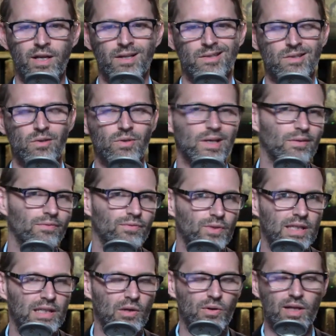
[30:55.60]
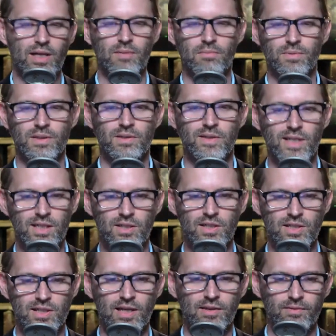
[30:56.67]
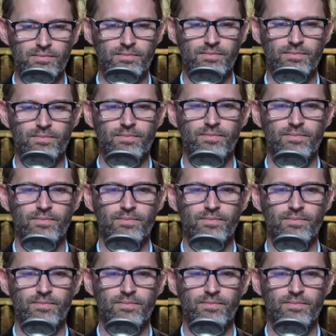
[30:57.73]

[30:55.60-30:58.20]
you don't now, get a free Note eight, but you get a discount. What if you're